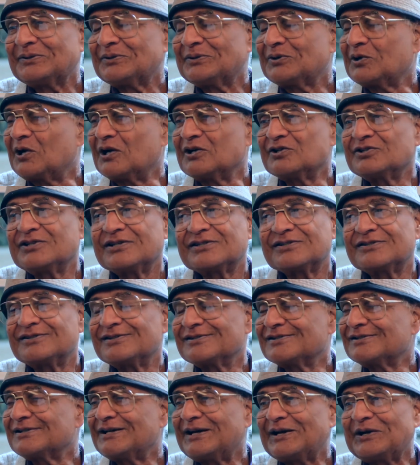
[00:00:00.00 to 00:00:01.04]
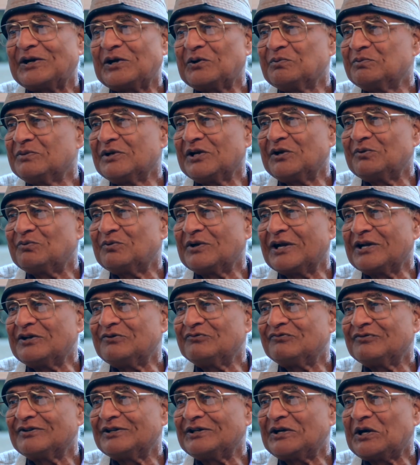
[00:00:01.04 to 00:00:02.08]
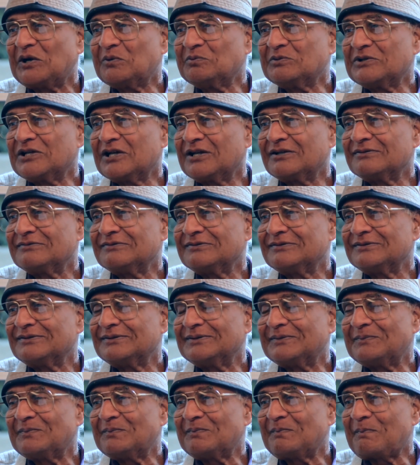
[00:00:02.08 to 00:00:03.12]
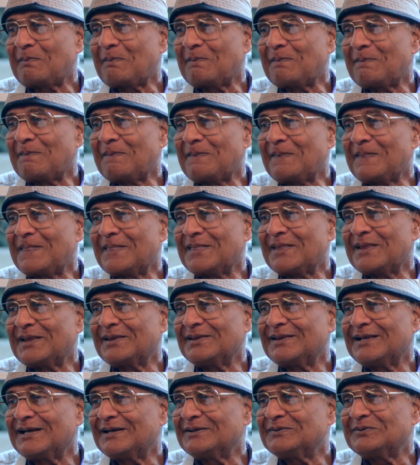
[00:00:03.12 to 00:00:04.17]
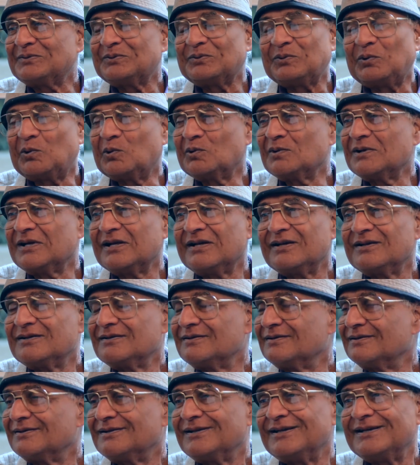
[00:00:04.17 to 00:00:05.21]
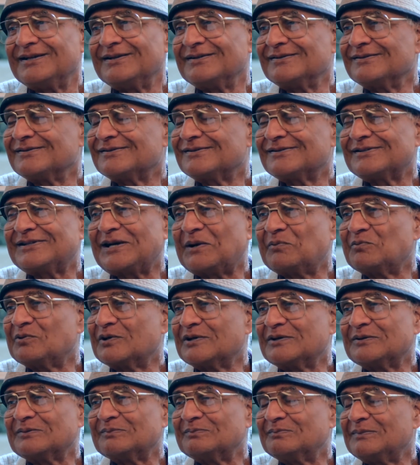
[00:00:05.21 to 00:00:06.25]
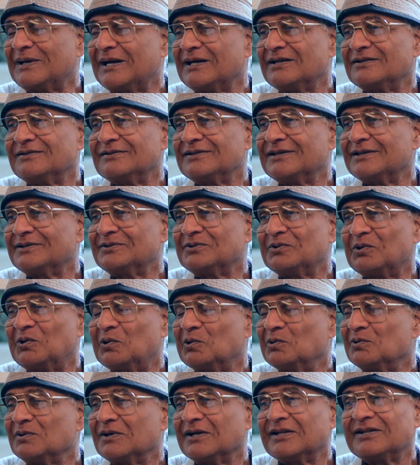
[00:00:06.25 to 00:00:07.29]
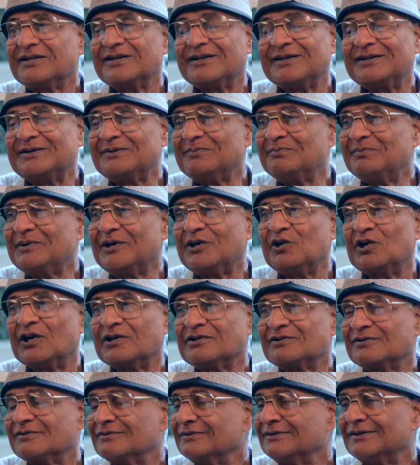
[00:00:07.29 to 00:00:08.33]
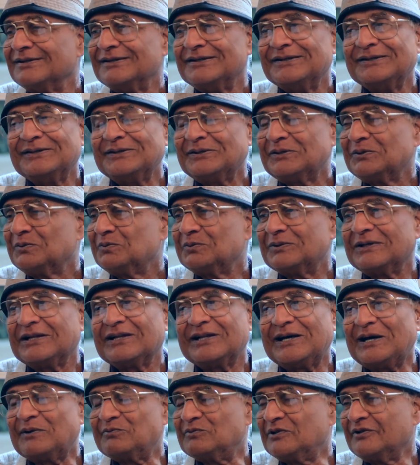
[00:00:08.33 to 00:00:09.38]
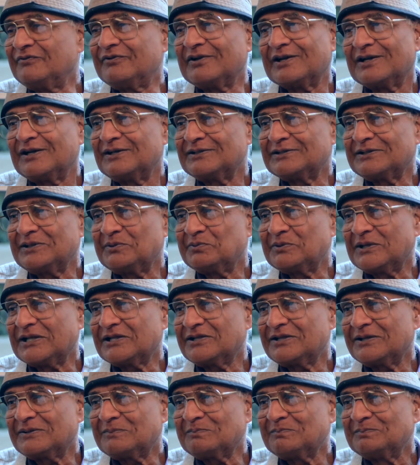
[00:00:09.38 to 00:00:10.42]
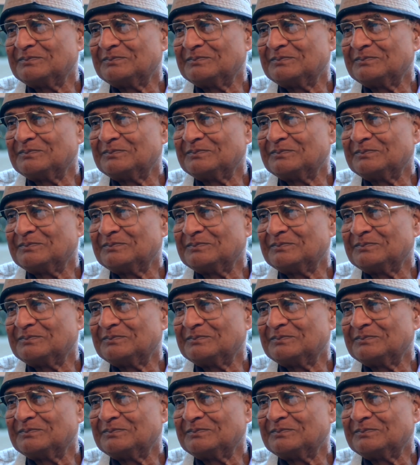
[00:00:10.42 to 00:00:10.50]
consciousness cannot be a brain phenomenon, then only the stubborn-minded, only the bigot will have difficulty with it.